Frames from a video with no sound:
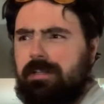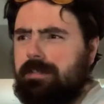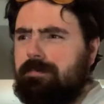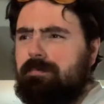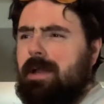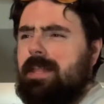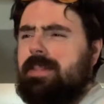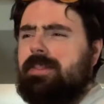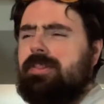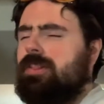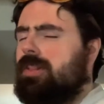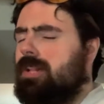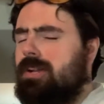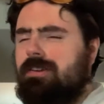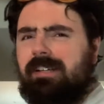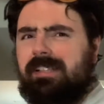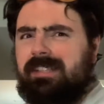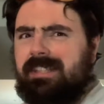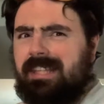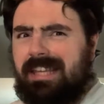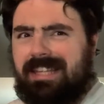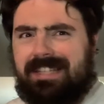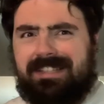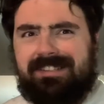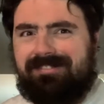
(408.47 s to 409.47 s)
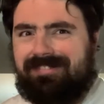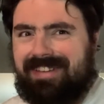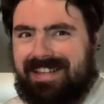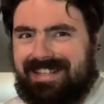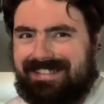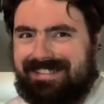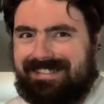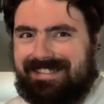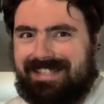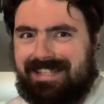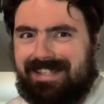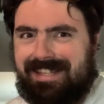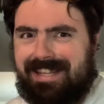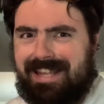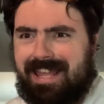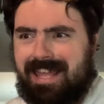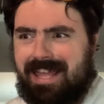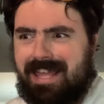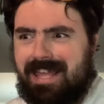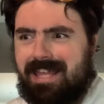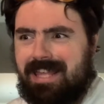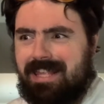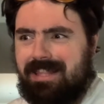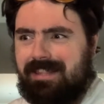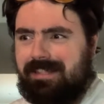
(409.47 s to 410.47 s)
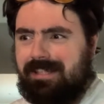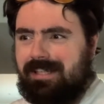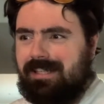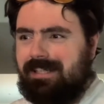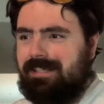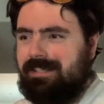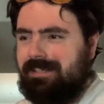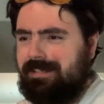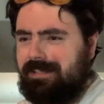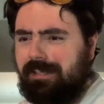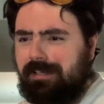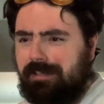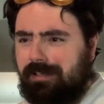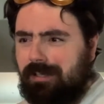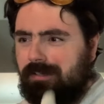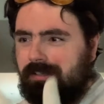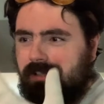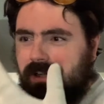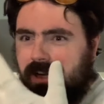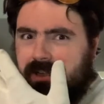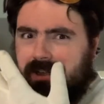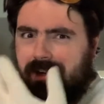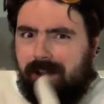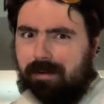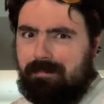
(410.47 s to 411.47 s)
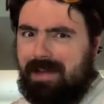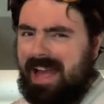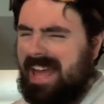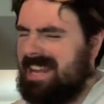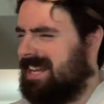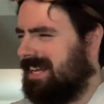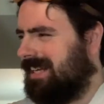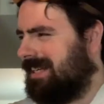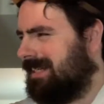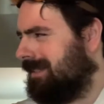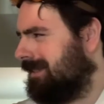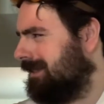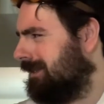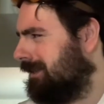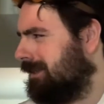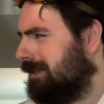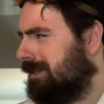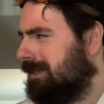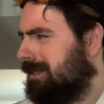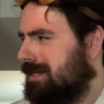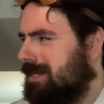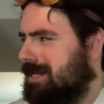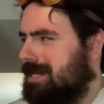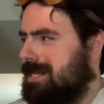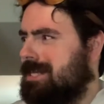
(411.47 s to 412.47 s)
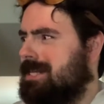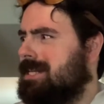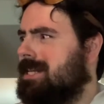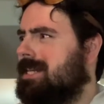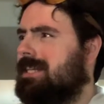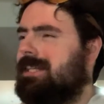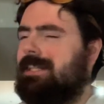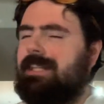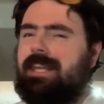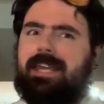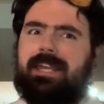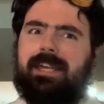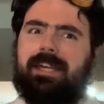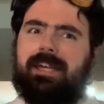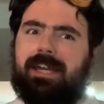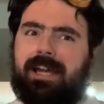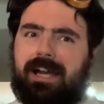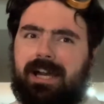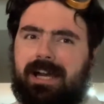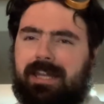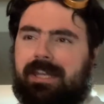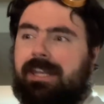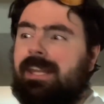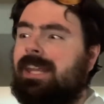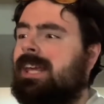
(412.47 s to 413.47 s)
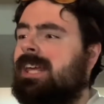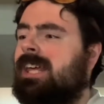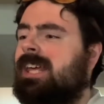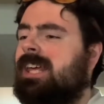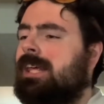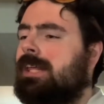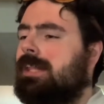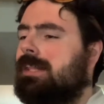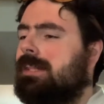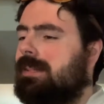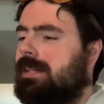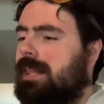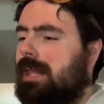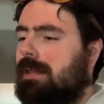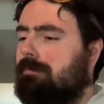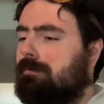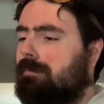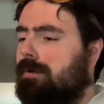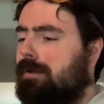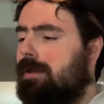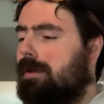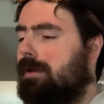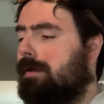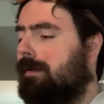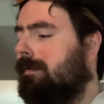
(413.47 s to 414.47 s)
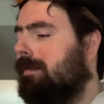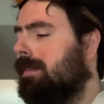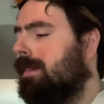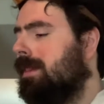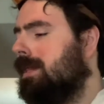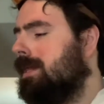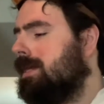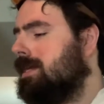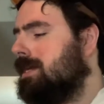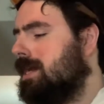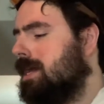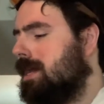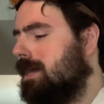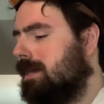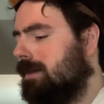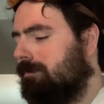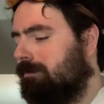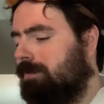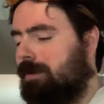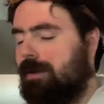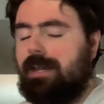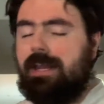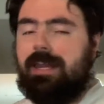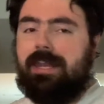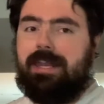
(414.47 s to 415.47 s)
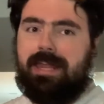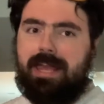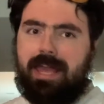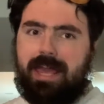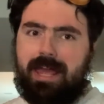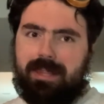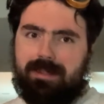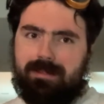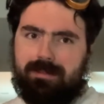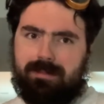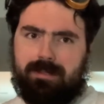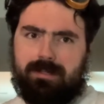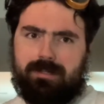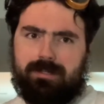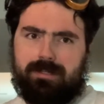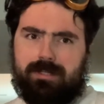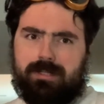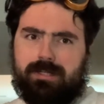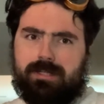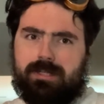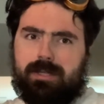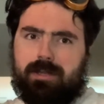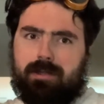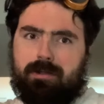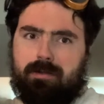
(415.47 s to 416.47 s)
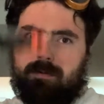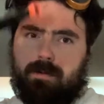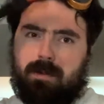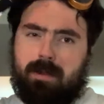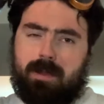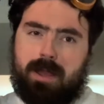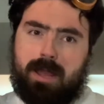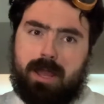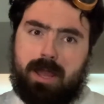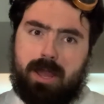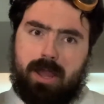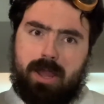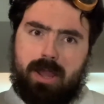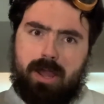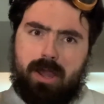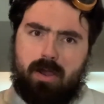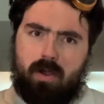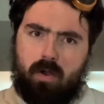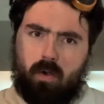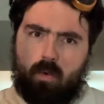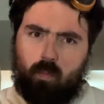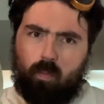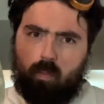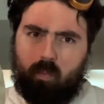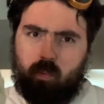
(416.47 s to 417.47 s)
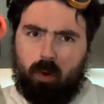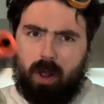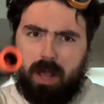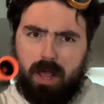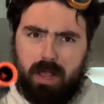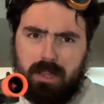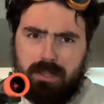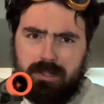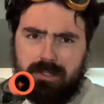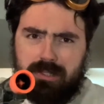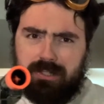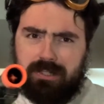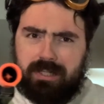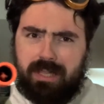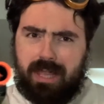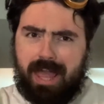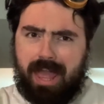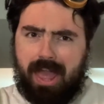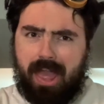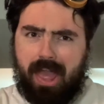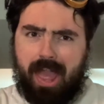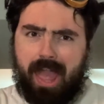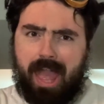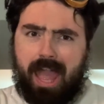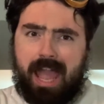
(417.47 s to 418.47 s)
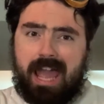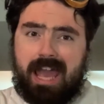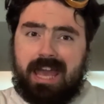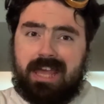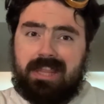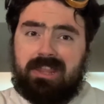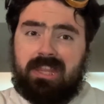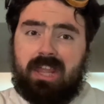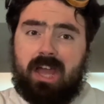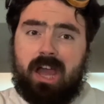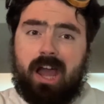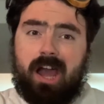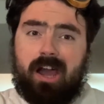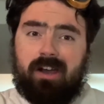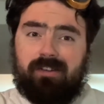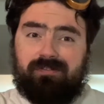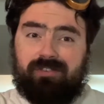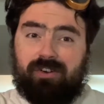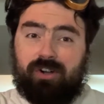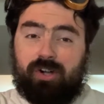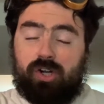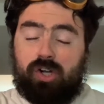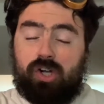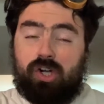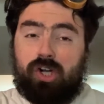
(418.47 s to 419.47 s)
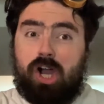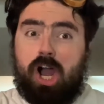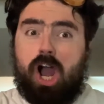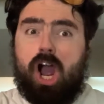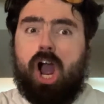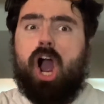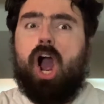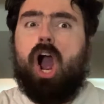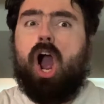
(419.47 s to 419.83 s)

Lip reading: It's my newest invention, the serial gun-o-matic. It is a gun that will put an end to you once and for